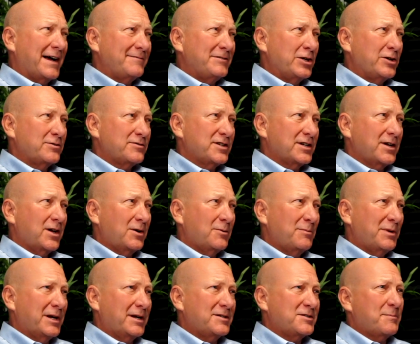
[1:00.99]
years ago,
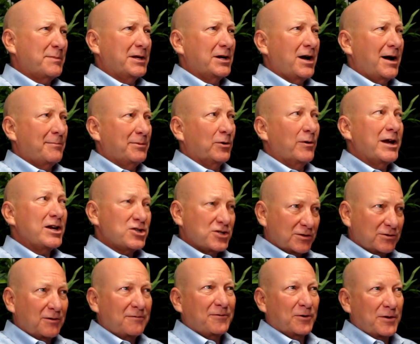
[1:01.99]
but it's been
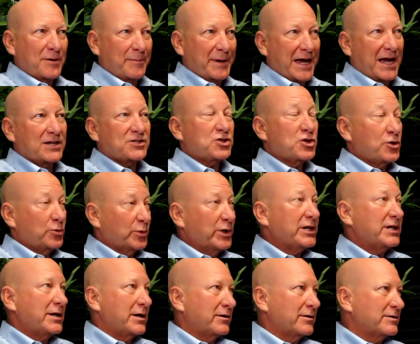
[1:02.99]
operational for the past 3
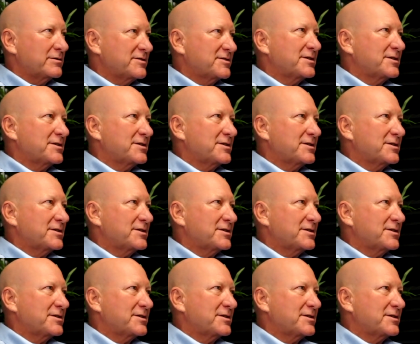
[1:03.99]
years.